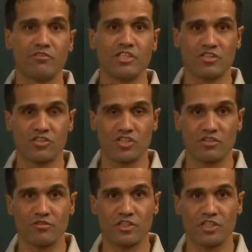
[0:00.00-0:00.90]
and
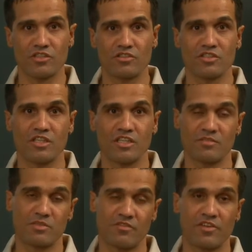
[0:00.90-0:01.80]
researching over the years, uh,
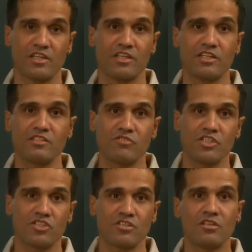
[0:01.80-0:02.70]
specifically in his
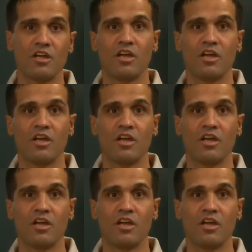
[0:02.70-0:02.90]
region